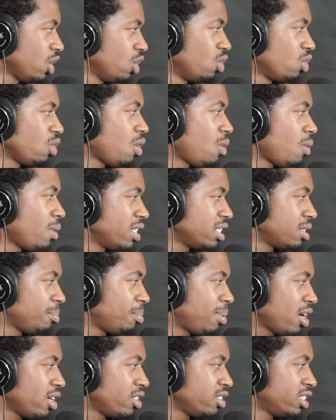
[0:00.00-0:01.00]
grow as a
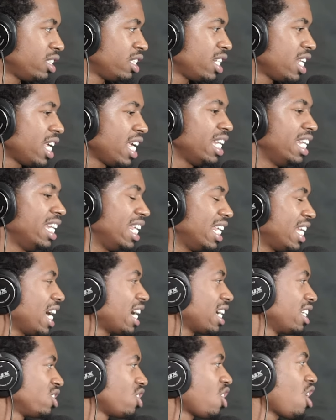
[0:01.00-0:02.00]
person, then
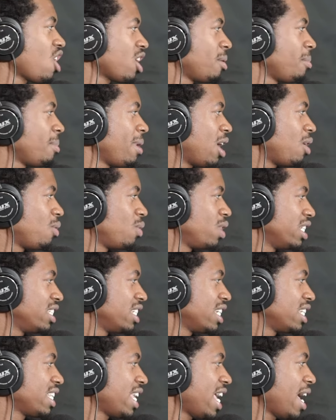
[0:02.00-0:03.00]
I can talk about what
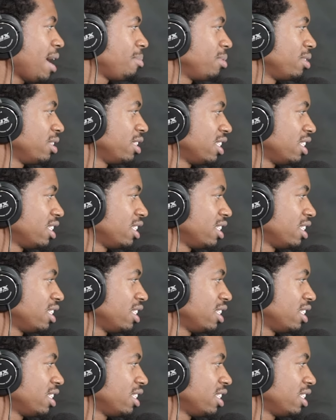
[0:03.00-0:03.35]
just happened.